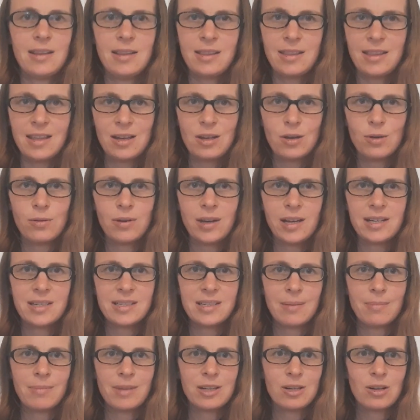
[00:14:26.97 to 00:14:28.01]
Then you'll need
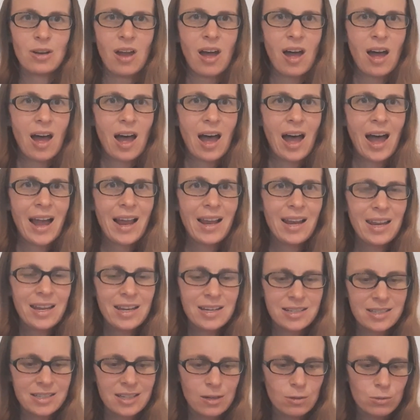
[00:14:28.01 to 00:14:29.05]
some little
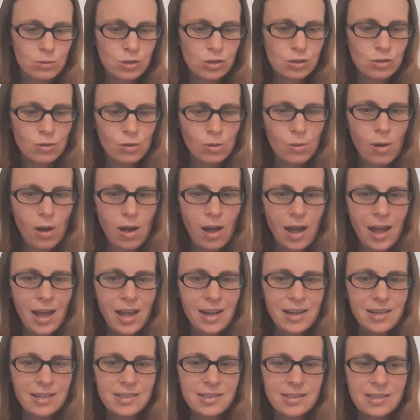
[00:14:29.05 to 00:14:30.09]
eyelets, little screw
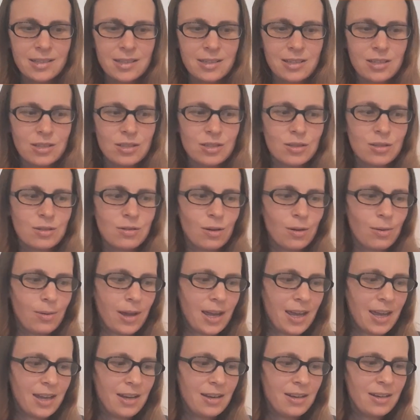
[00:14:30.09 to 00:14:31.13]
eyes to screw
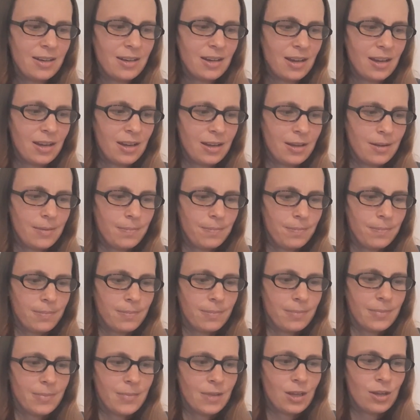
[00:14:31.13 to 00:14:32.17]
in.
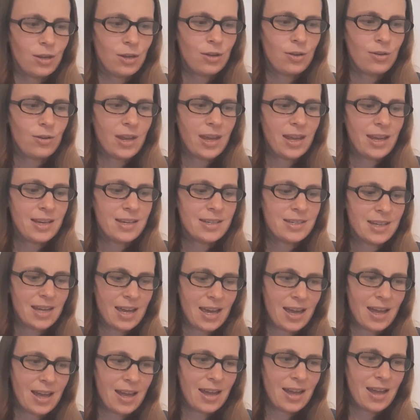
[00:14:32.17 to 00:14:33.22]
You need
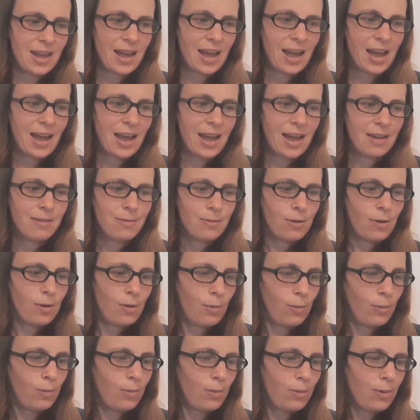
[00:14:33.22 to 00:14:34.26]

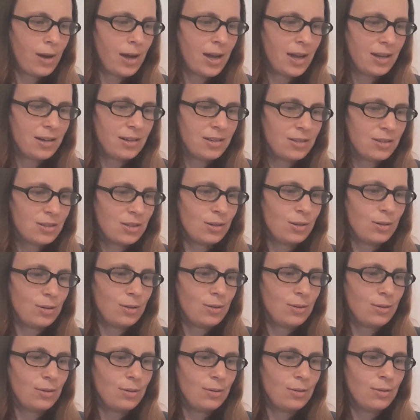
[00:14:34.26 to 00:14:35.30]
1,
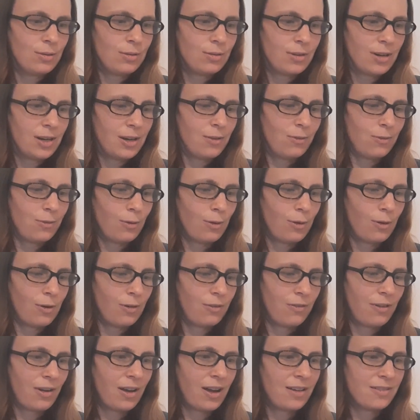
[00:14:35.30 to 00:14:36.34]
2, 3, 4,
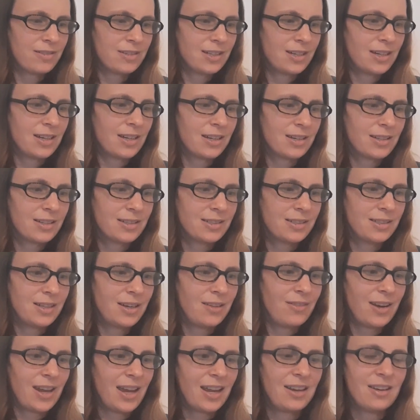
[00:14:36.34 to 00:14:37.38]
5, 6,
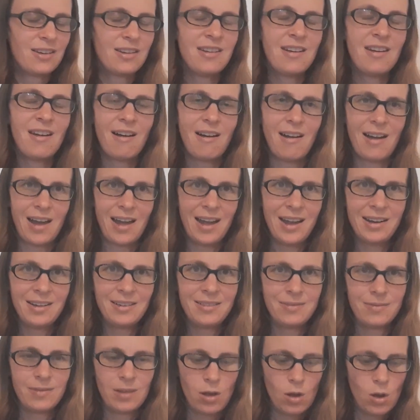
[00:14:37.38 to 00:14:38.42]
7, 8, 9.
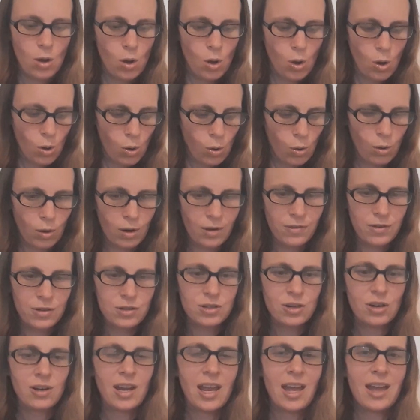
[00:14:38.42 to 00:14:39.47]
Or if you
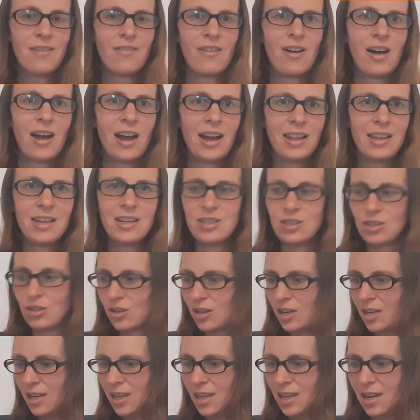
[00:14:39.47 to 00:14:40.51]
don't have eyelets, you
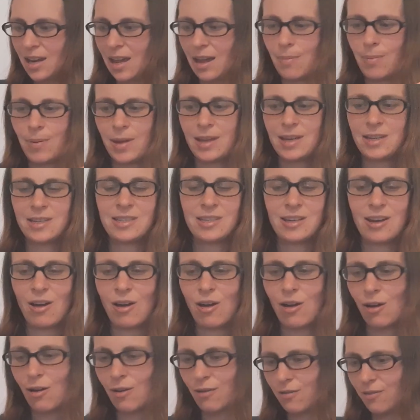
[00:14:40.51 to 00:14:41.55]
can get a piece
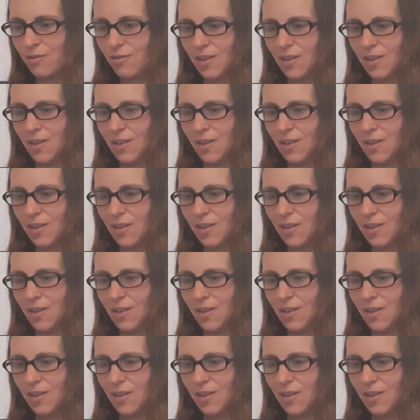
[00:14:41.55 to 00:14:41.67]
of